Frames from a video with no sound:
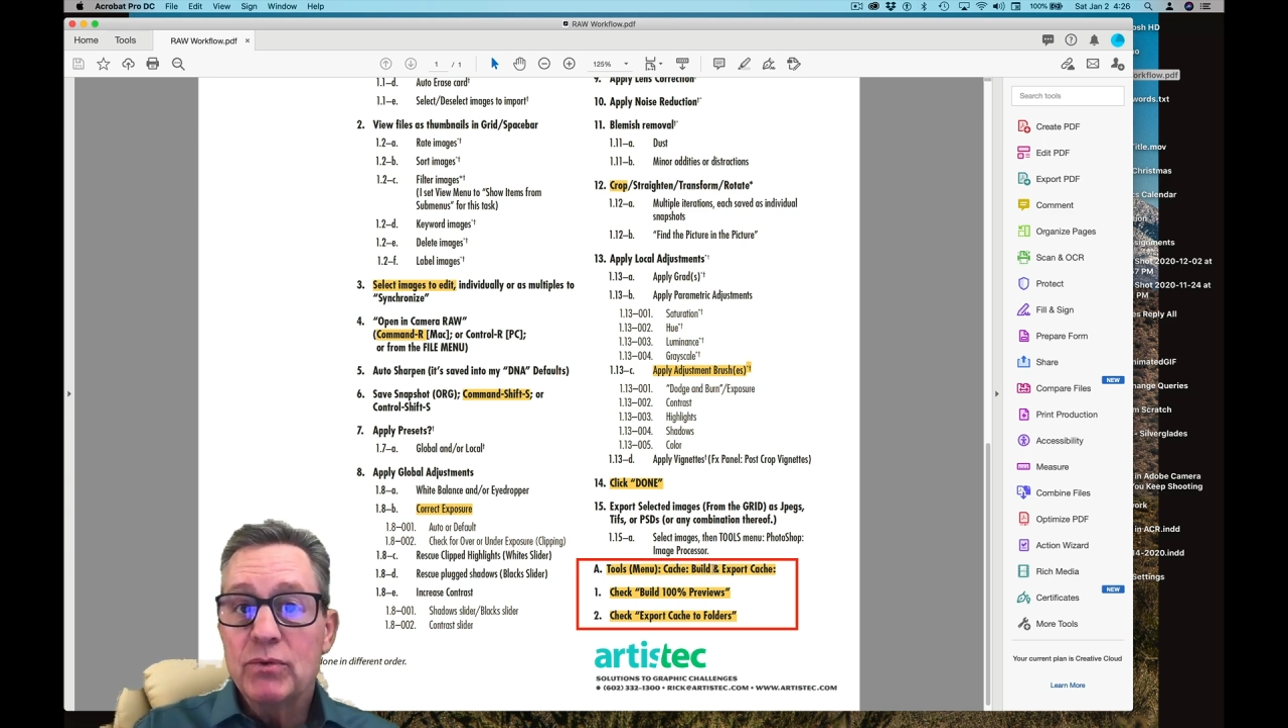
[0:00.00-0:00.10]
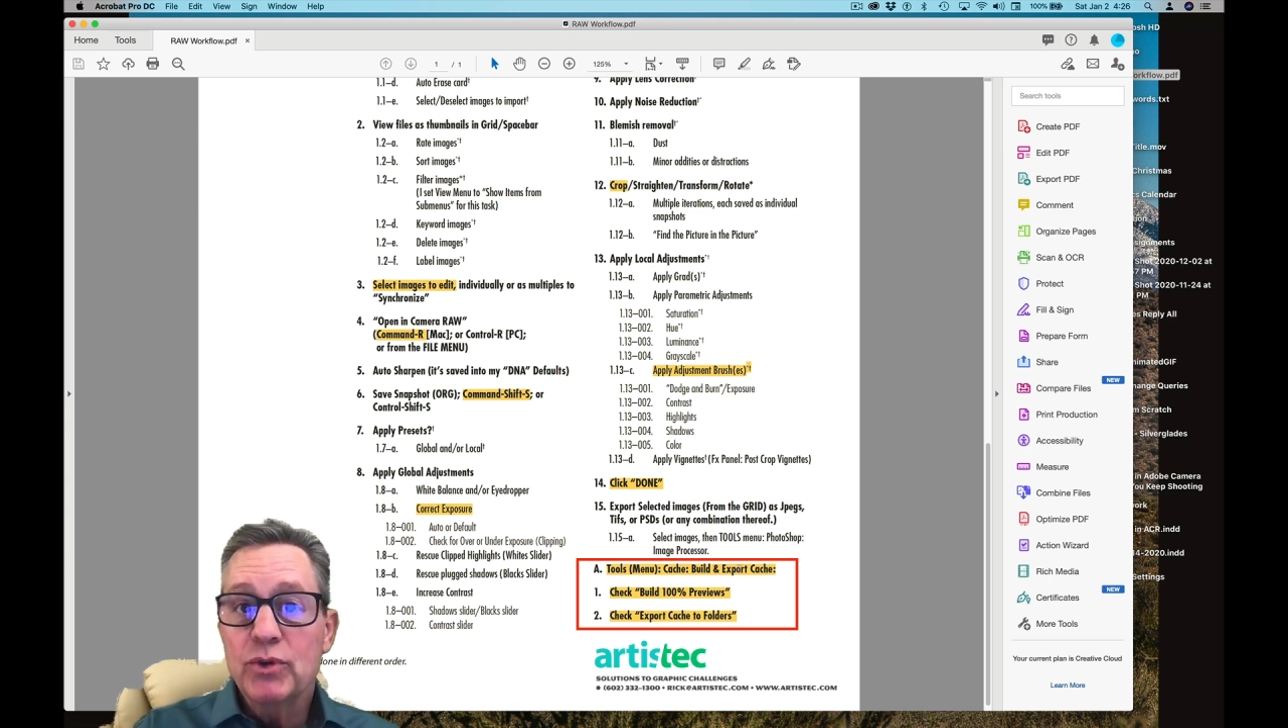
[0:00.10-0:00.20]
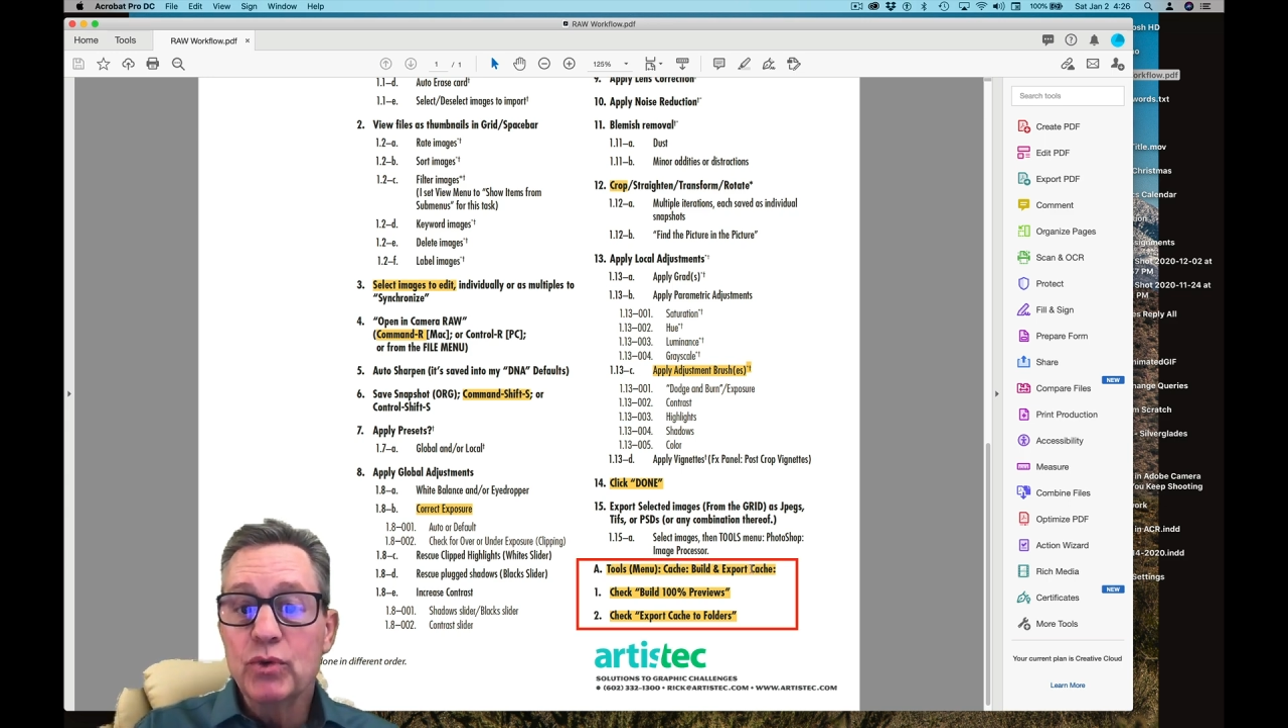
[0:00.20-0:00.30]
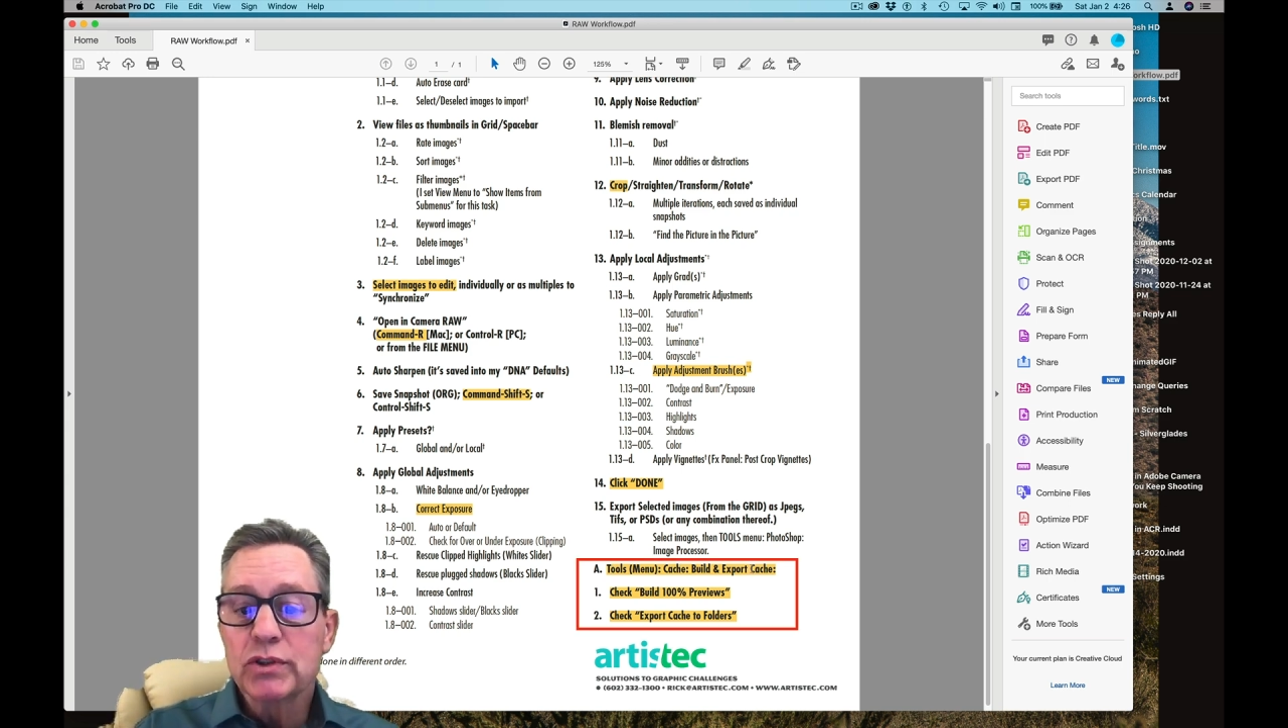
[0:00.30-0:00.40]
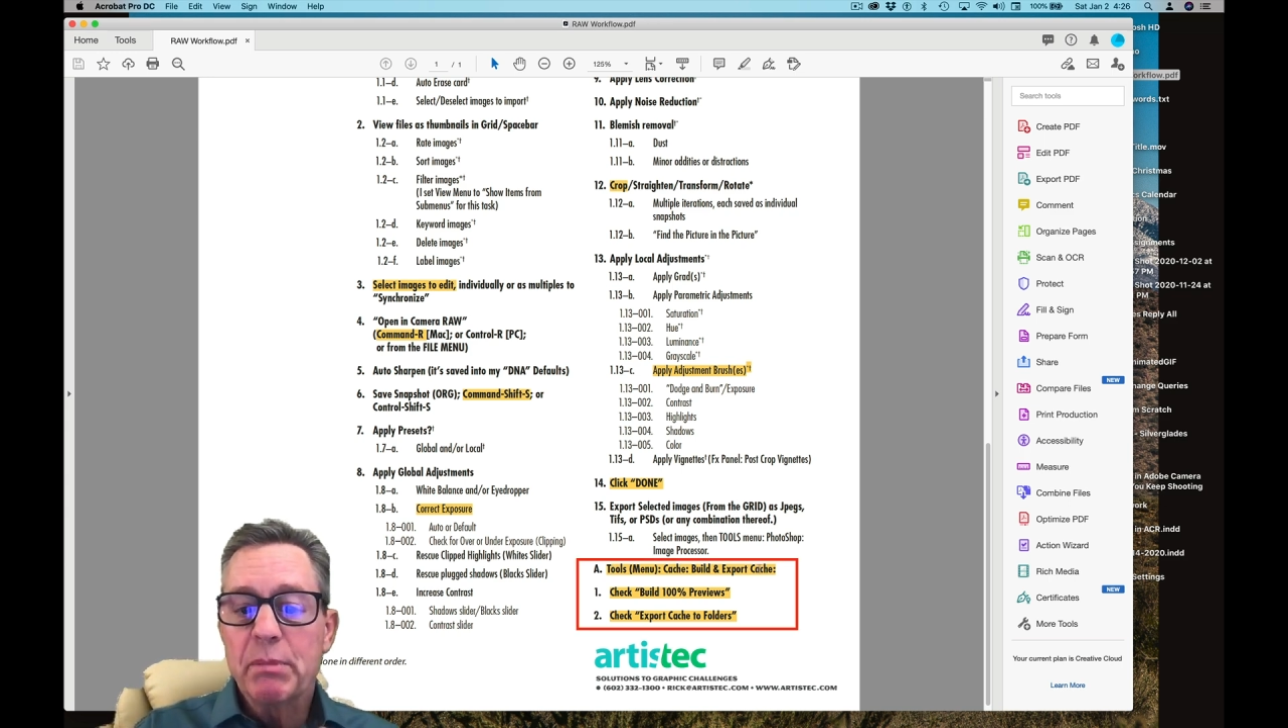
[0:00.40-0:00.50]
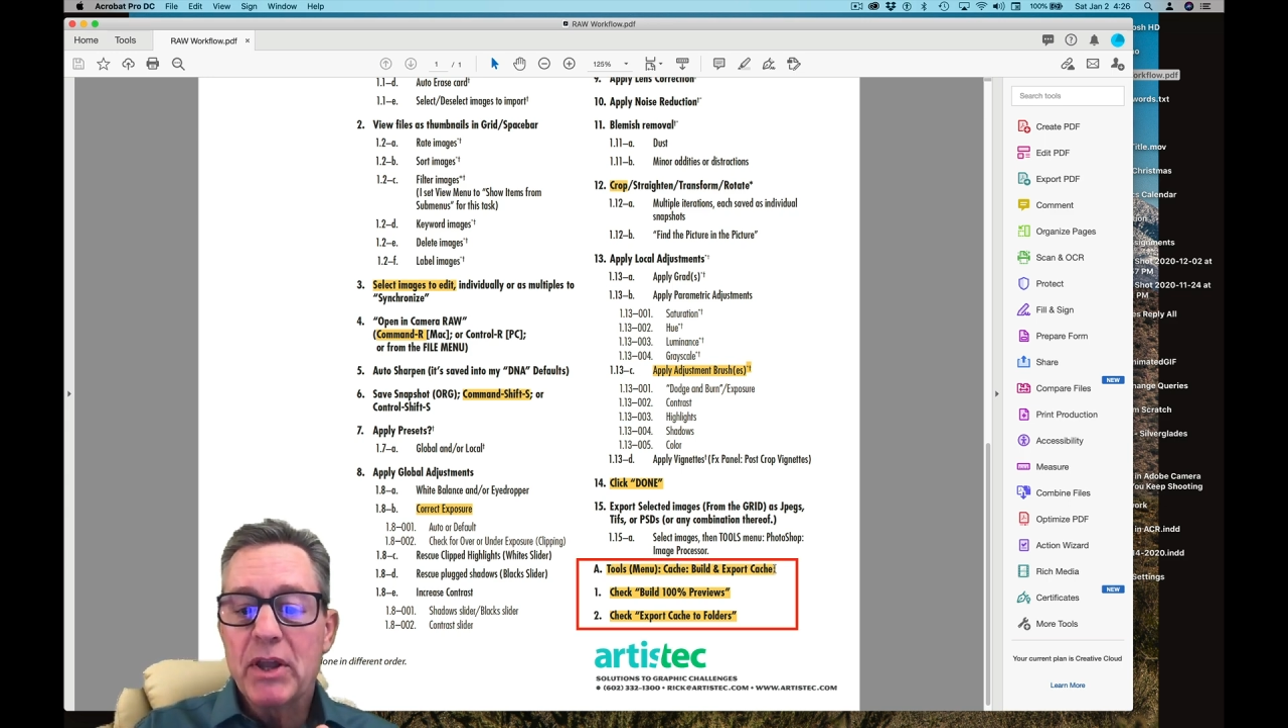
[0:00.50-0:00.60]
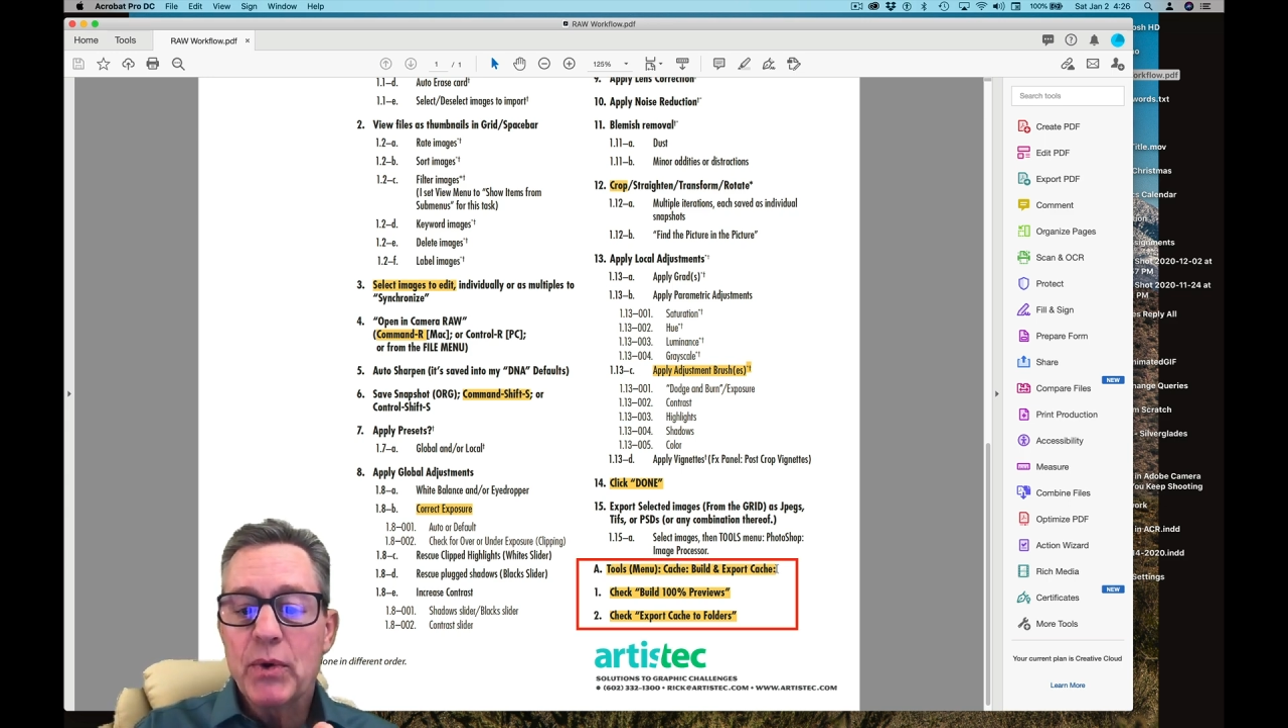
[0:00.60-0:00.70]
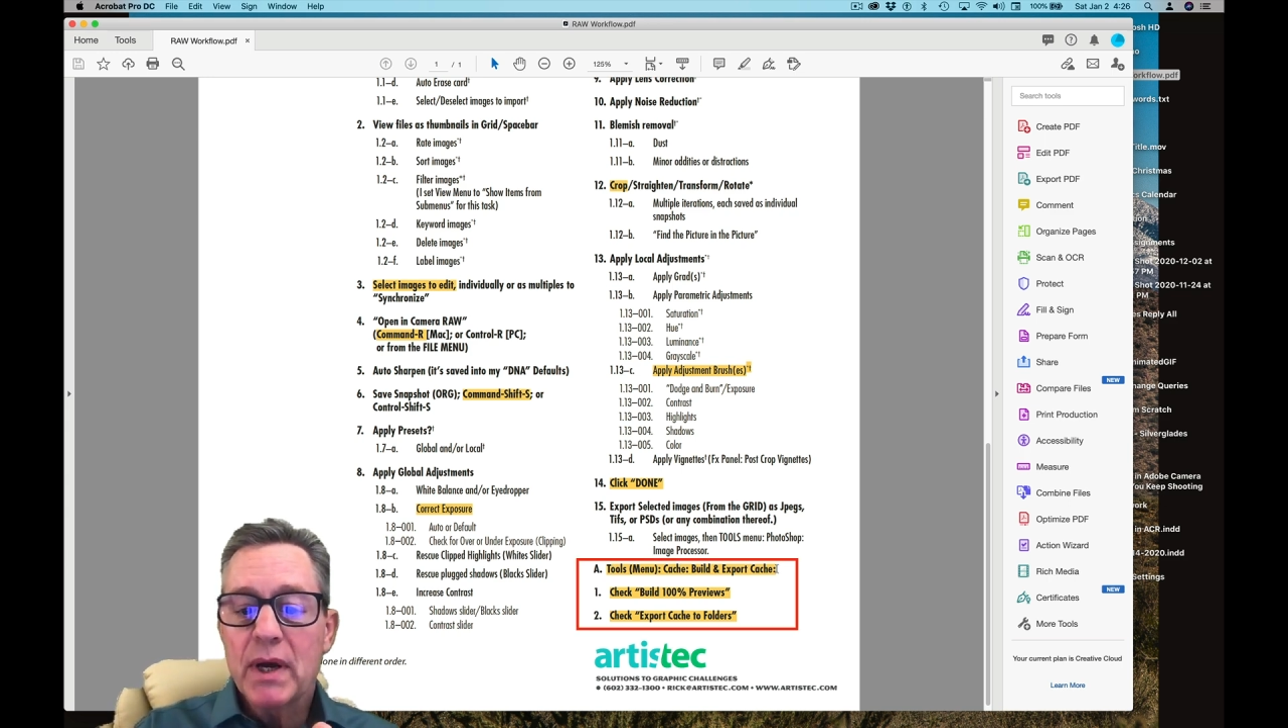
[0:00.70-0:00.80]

Tools menu,